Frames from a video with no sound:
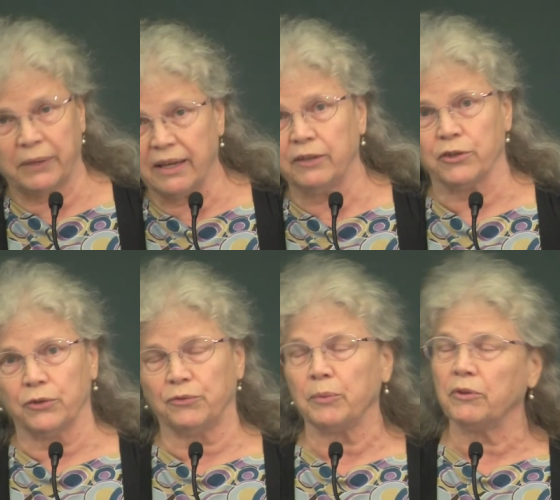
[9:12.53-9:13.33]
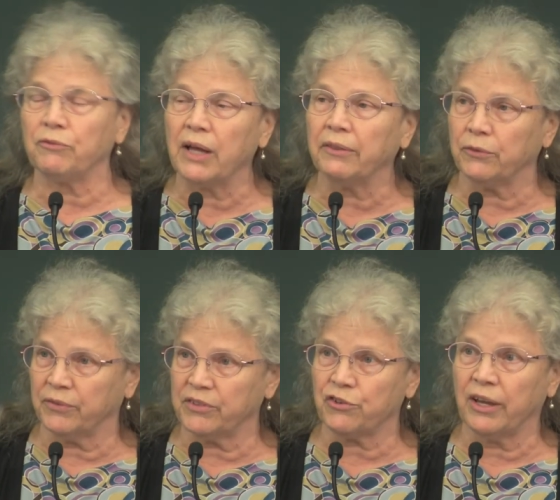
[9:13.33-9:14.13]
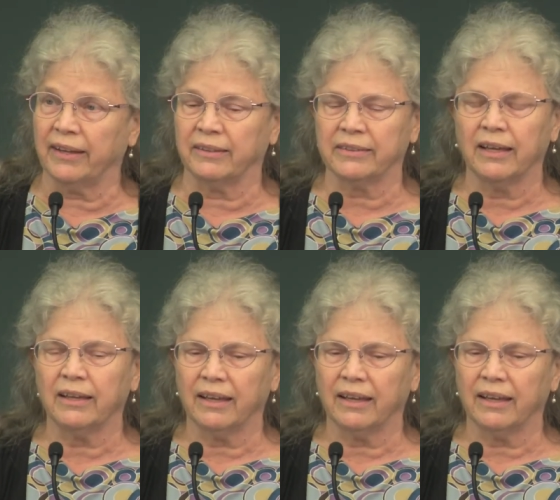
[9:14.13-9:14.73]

be under from the father of the child.